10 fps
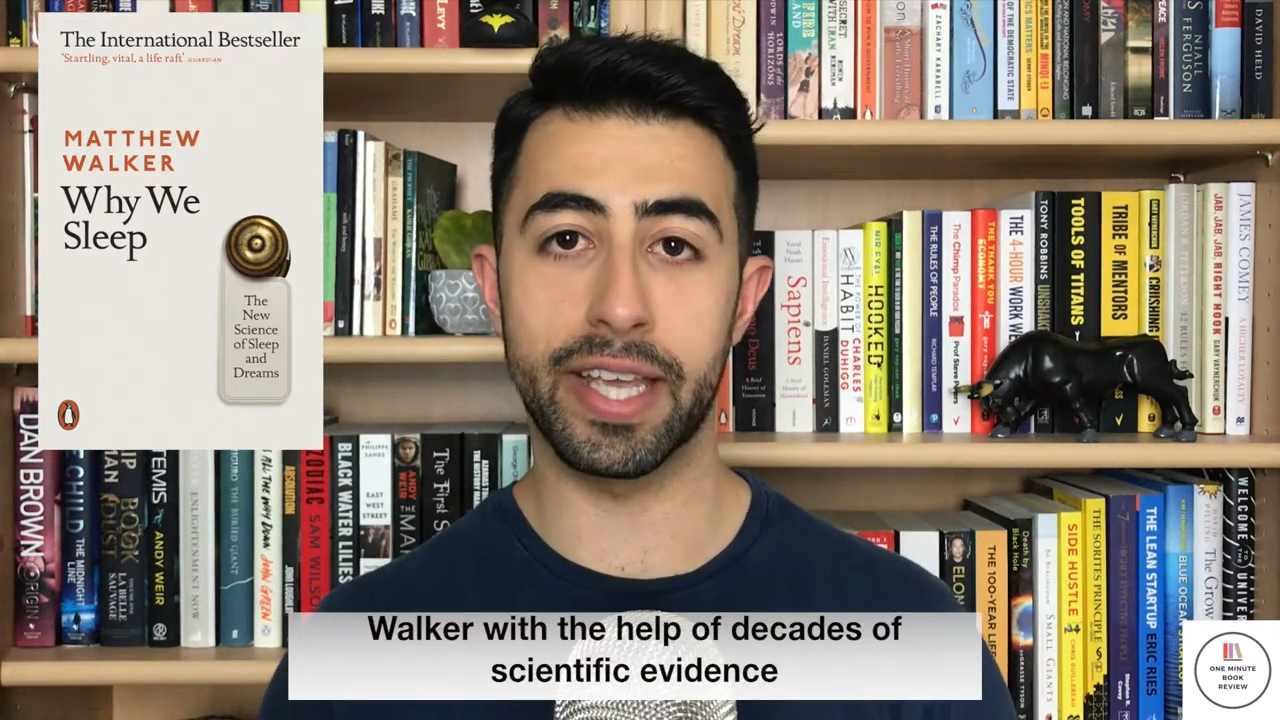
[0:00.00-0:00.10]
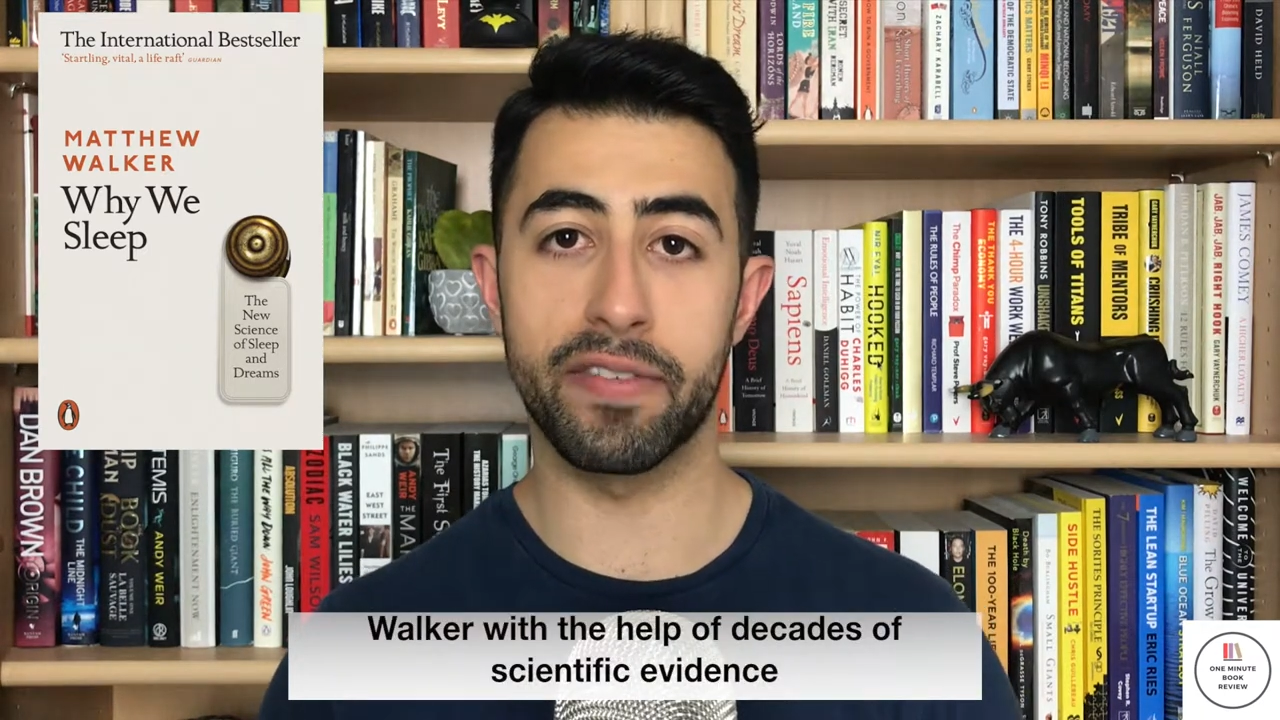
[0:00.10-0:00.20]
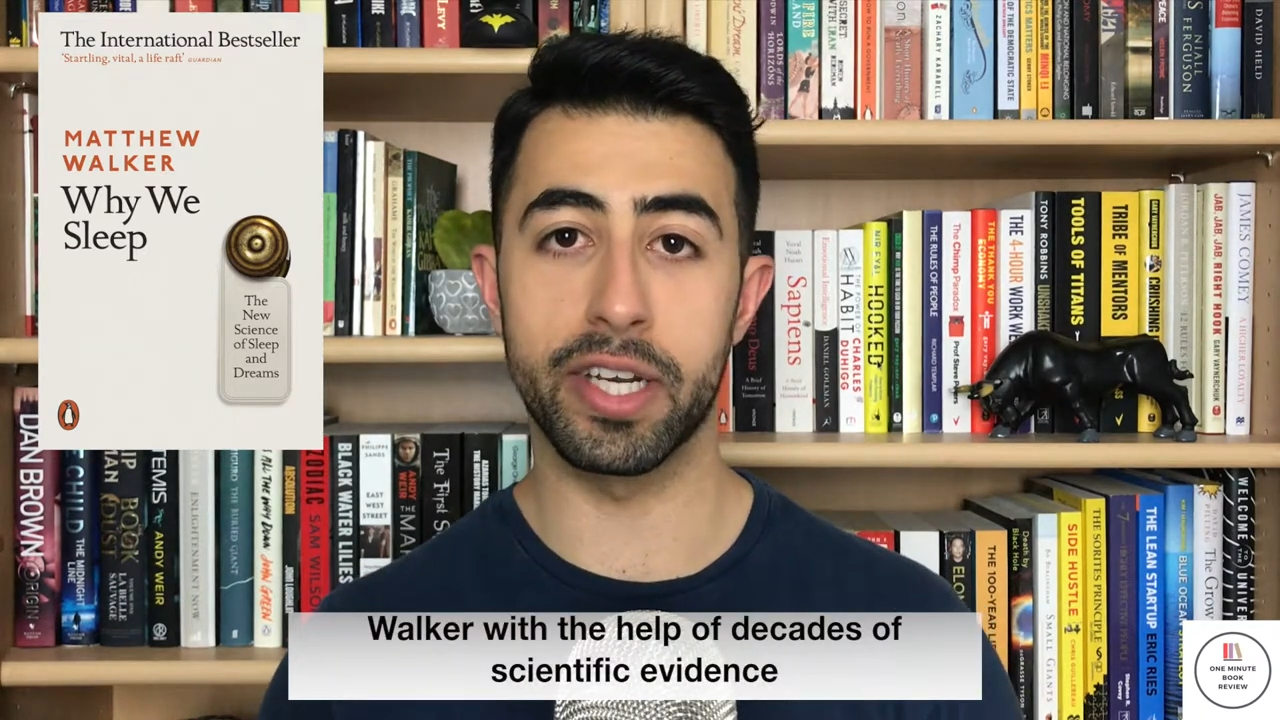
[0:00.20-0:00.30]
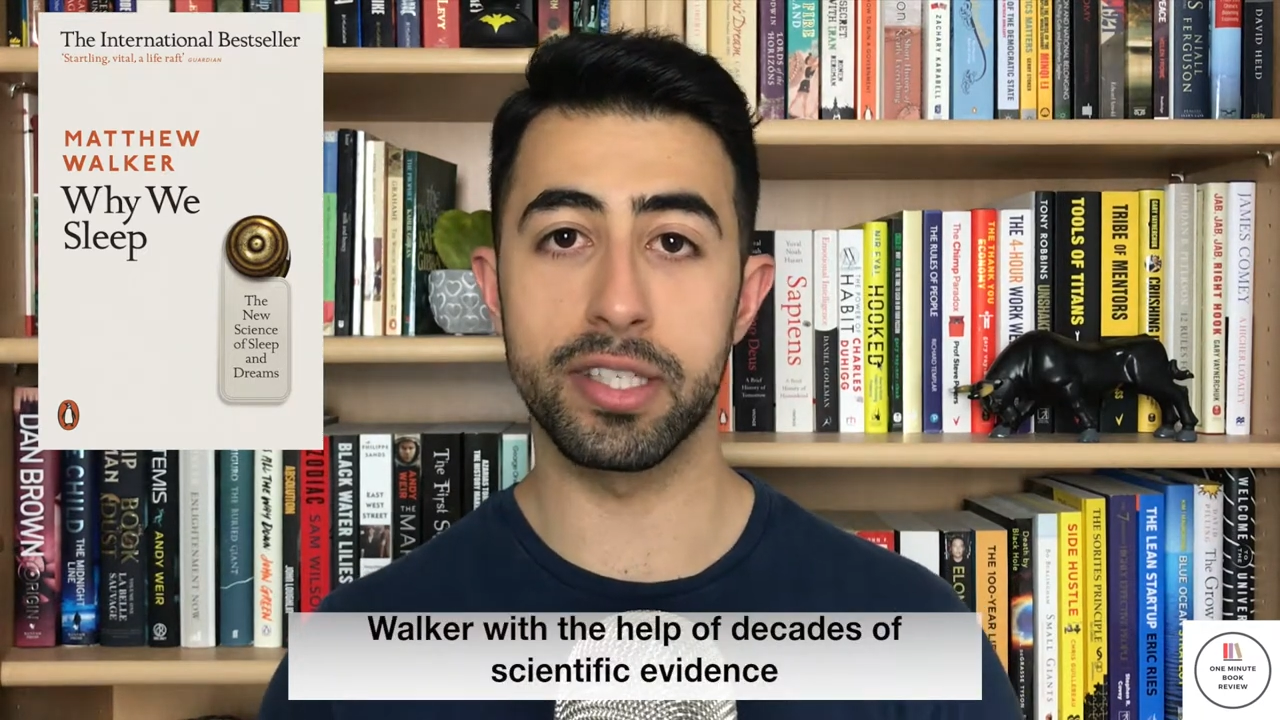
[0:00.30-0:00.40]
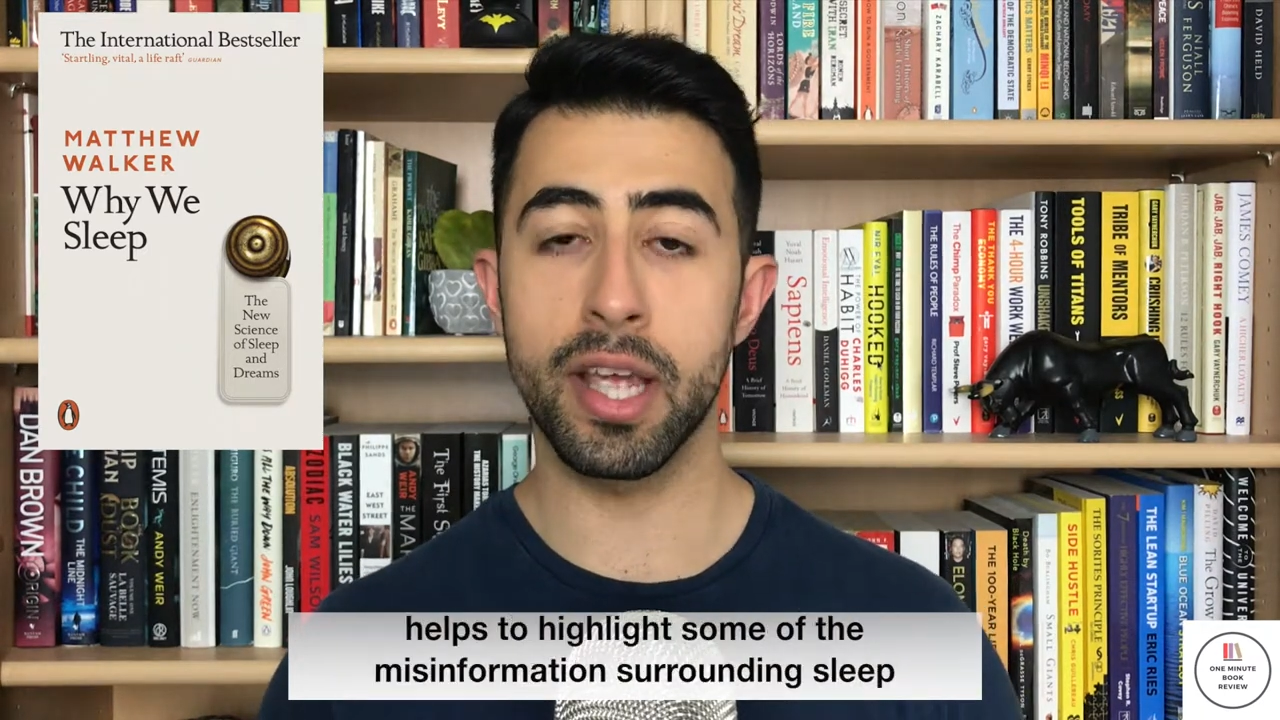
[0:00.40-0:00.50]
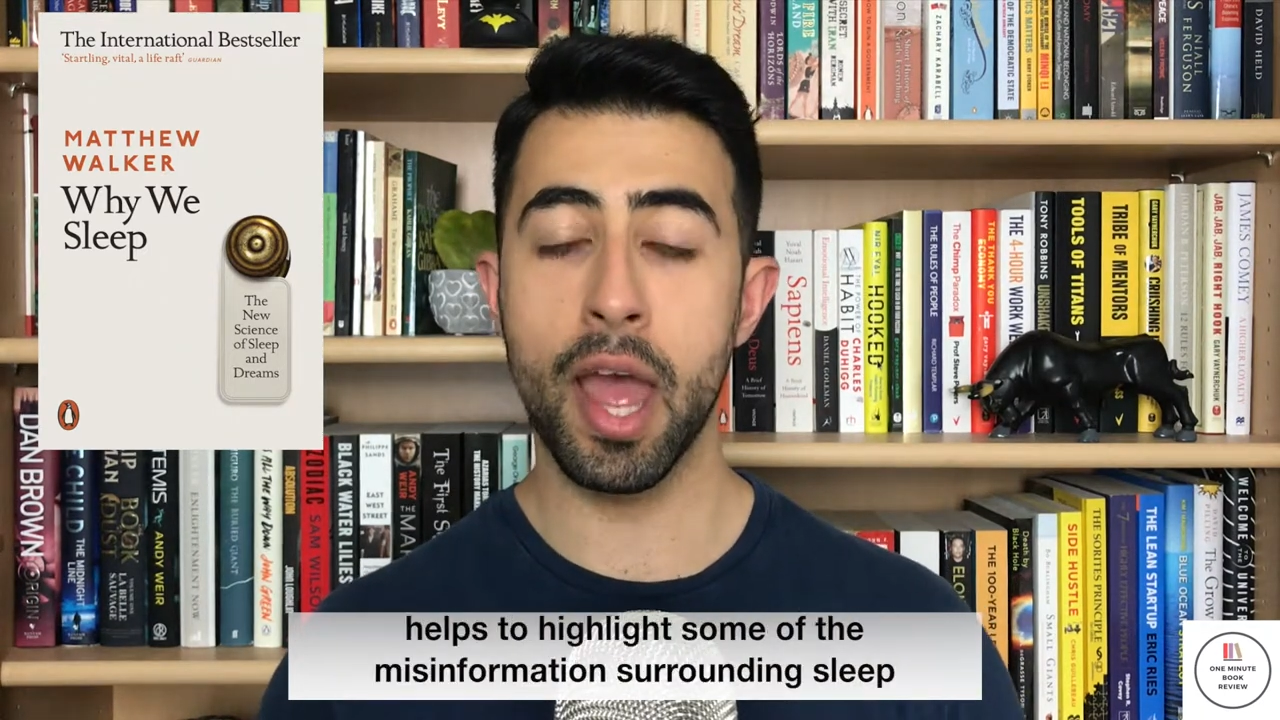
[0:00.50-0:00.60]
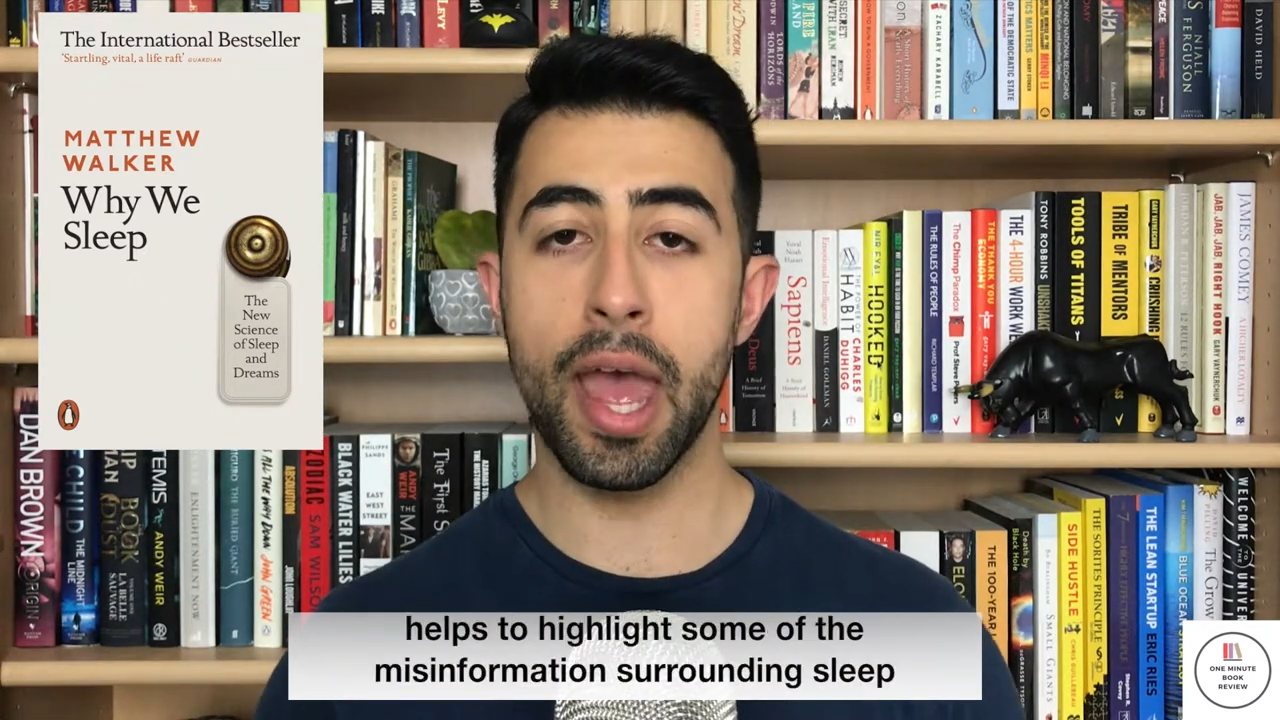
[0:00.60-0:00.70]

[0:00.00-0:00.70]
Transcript: evidence,